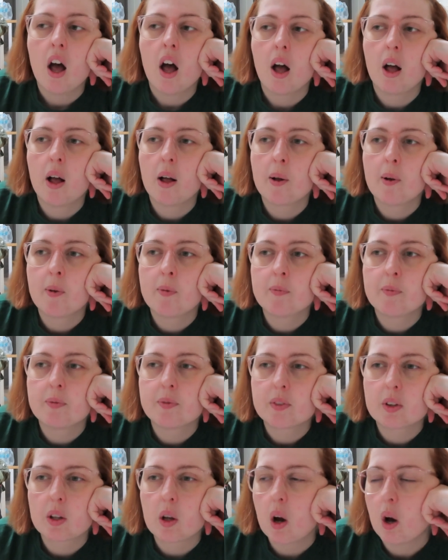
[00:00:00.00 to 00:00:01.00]

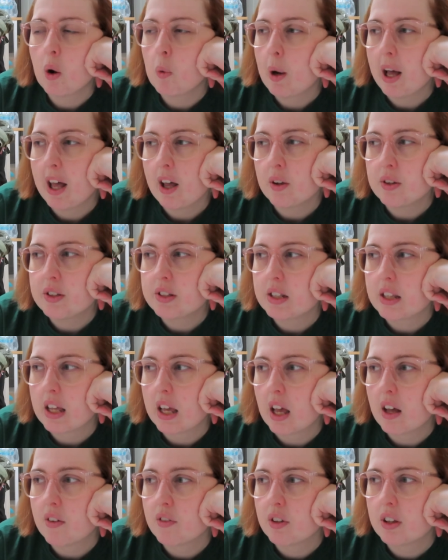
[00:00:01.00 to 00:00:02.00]
Oh, what else did they
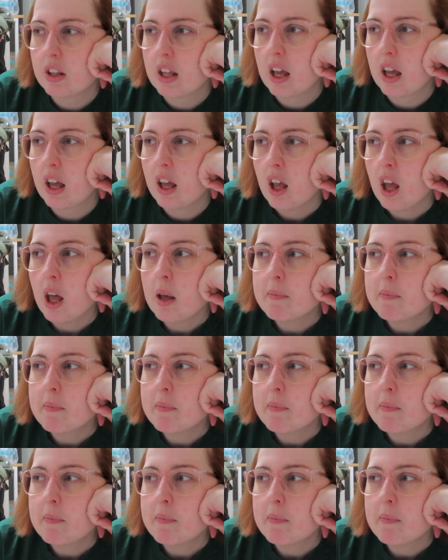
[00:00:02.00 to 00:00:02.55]
have on there?